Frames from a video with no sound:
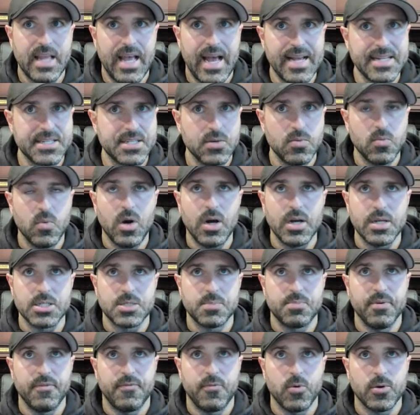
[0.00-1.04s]
as it was
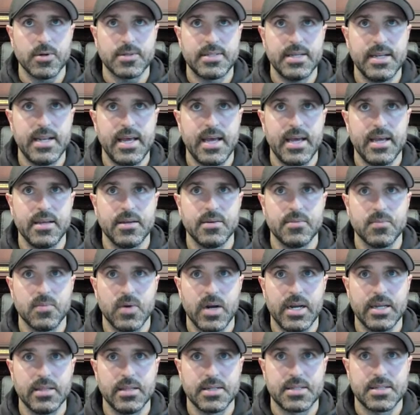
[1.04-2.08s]
before today,
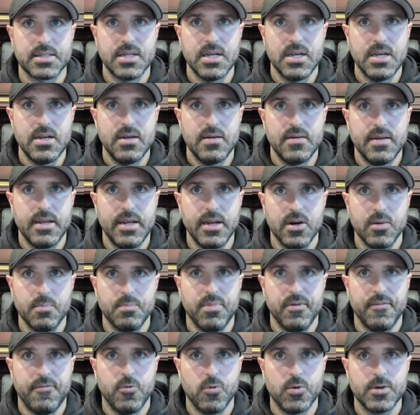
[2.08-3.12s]
right? Let's here,
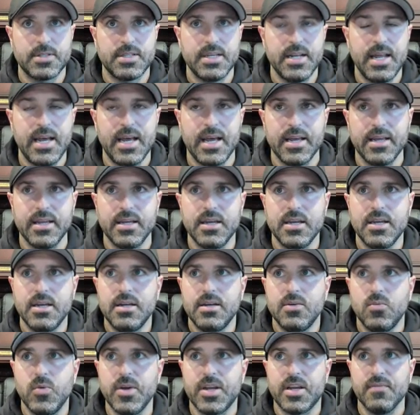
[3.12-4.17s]
before today,
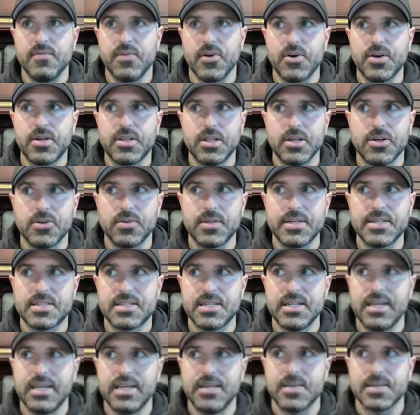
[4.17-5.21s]
we can very clearly
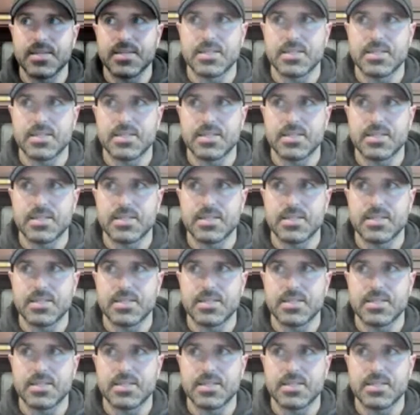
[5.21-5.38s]
see the